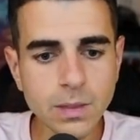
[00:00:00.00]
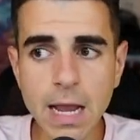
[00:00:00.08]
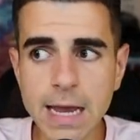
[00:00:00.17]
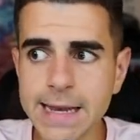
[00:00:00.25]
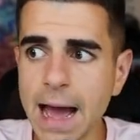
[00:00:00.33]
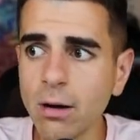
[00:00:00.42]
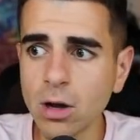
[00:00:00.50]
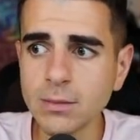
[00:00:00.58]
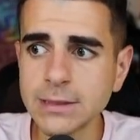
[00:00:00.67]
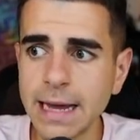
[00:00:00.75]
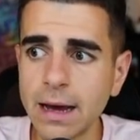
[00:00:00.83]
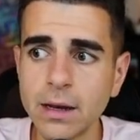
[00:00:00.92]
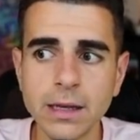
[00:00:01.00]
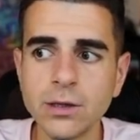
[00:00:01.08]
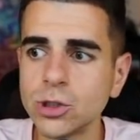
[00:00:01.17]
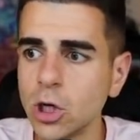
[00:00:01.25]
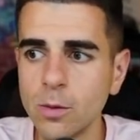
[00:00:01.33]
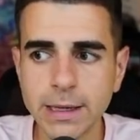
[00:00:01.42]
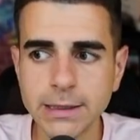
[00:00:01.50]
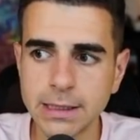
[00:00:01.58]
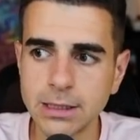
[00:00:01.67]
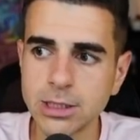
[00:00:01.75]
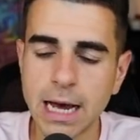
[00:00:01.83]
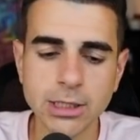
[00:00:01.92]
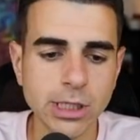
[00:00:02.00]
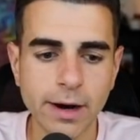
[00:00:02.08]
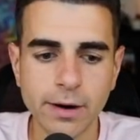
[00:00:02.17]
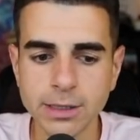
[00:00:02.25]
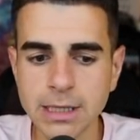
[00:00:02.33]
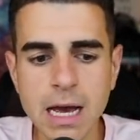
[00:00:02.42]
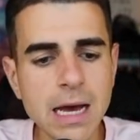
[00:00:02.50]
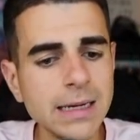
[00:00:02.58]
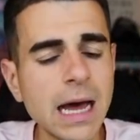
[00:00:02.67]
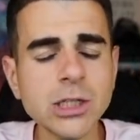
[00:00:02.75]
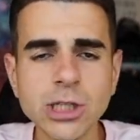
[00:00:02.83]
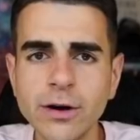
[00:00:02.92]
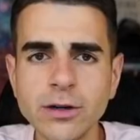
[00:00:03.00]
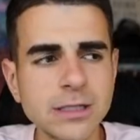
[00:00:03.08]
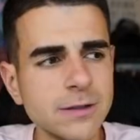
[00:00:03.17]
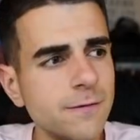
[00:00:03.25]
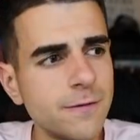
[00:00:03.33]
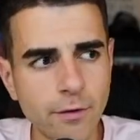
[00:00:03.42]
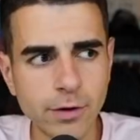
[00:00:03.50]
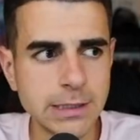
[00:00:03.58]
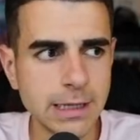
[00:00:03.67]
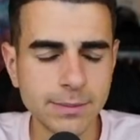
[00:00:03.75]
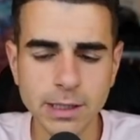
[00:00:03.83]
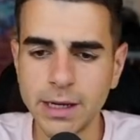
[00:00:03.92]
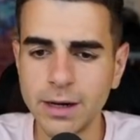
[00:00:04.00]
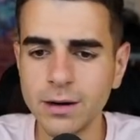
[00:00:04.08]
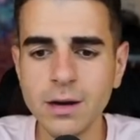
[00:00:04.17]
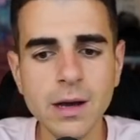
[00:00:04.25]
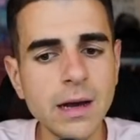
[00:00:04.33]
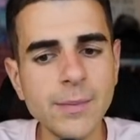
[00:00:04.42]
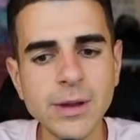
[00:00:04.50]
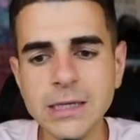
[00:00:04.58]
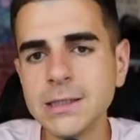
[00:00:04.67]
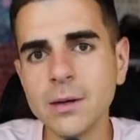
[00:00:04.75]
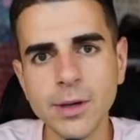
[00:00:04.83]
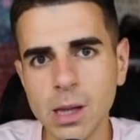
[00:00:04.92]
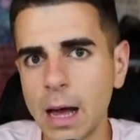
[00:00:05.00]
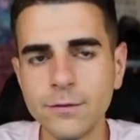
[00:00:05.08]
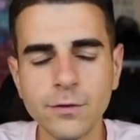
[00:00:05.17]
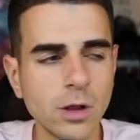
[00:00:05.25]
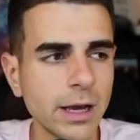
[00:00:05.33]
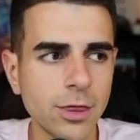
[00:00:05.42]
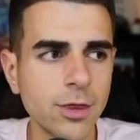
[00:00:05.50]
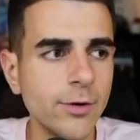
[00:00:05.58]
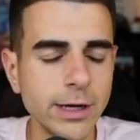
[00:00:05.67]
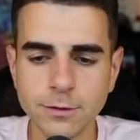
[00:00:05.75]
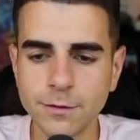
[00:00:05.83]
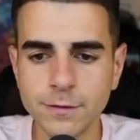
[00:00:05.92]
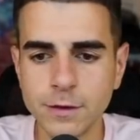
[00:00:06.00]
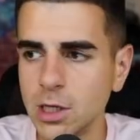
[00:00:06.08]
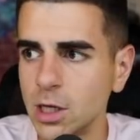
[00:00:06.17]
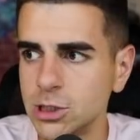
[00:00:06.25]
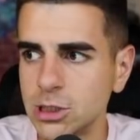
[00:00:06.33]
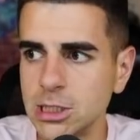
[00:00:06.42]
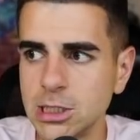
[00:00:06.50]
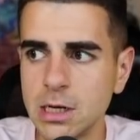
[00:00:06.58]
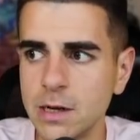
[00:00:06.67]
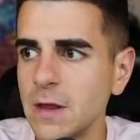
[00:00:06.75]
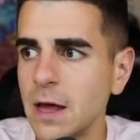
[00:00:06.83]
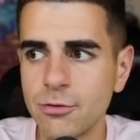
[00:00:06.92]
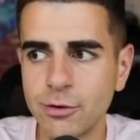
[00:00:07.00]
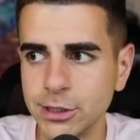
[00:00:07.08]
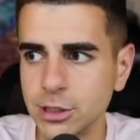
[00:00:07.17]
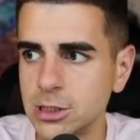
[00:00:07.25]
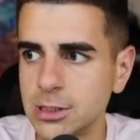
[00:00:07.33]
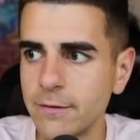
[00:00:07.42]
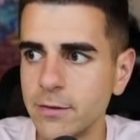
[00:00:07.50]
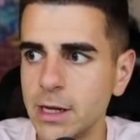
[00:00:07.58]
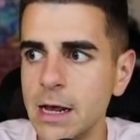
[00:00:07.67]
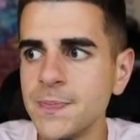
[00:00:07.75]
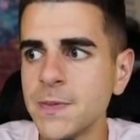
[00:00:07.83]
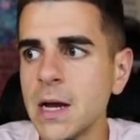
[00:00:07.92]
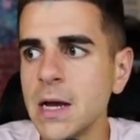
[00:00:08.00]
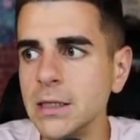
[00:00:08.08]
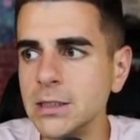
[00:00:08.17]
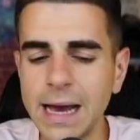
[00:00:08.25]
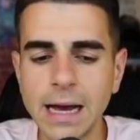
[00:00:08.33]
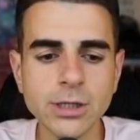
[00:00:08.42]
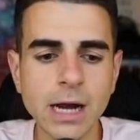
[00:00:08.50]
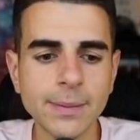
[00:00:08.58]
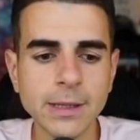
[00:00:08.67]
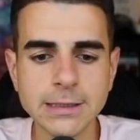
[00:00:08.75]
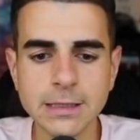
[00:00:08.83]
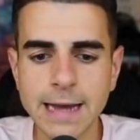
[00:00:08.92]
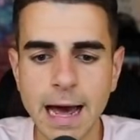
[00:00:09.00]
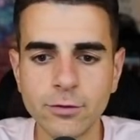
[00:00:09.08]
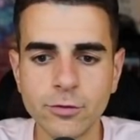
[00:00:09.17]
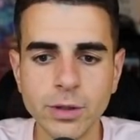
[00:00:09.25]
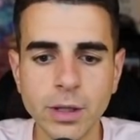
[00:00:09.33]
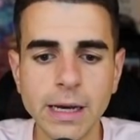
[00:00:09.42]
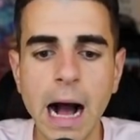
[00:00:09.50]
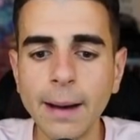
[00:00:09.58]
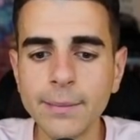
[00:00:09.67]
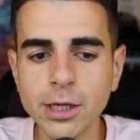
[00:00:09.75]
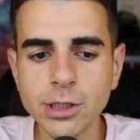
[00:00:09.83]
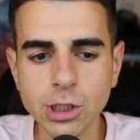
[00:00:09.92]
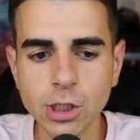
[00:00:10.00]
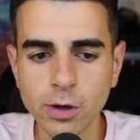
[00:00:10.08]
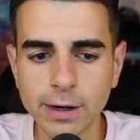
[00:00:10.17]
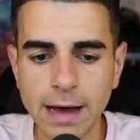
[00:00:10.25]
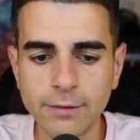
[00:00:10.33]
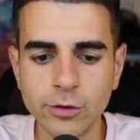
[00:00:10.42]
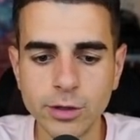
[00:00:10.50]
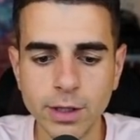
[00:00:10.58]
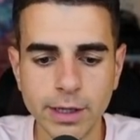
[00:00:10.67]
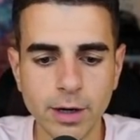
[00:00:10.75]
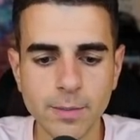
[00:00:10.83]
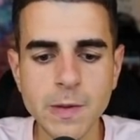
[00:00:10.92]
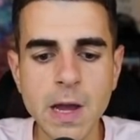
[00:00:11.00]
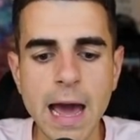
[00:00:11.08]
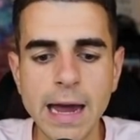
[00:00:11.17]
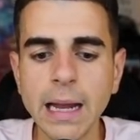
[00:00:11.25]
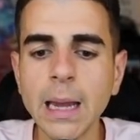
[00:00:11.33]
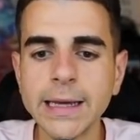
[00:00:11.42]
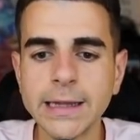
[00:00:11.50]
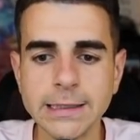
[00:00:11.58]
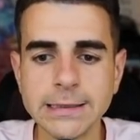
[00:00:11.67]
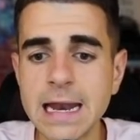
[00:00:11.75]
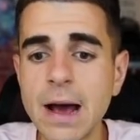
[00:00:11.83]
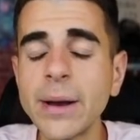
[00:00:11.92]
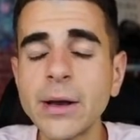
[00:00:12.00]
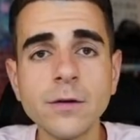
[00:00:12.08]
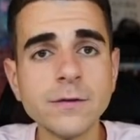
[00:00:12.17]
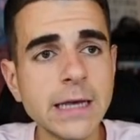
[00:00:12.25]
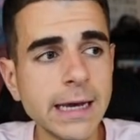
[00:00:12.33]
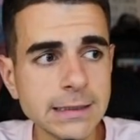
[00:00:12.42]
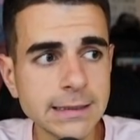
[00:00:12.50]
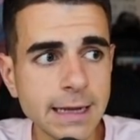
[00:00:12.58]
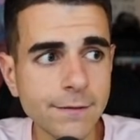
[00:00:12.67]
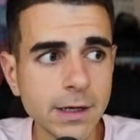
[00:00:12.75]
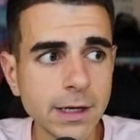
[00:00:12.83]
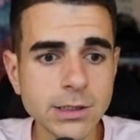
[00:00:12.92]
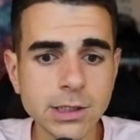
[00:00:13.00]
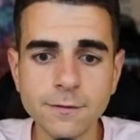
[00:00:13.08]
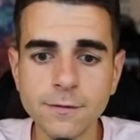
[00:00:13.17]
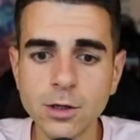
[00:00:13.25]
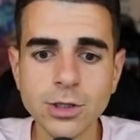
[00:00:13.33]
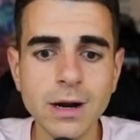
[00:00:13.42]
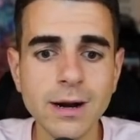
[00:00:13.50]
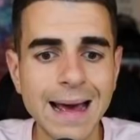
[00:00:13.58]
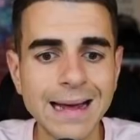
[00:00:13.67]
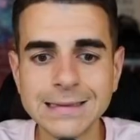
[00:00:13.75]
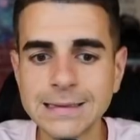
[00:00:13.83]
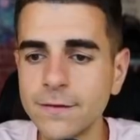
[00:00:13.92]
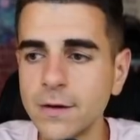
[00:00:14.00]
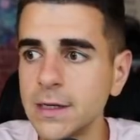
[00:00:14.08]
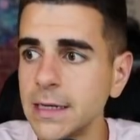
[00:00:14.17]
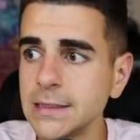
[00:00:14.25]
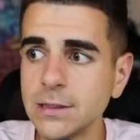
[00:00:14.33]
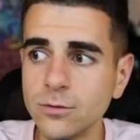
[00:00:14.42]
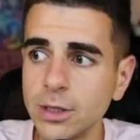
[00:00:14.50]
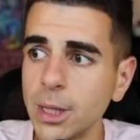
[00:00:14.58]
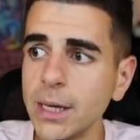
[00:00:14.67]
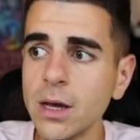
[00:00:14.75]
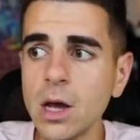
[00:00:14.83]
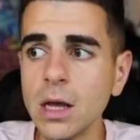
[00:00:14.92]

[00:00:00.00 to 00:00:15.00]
And now it comes down, and there's Joe Mixon, there's Najee Harris. Najee Harris is very tempting here. I mean, he's going to be lined for like a 350-touch season, if not 370. There's DeAndre Hopkins, there's Calvin Ridley. I'm going to secure Calvin Ridley here, and I like this. And now I could have taken Stephon Diggs in the first round and had Stephon Diggs and Ridley.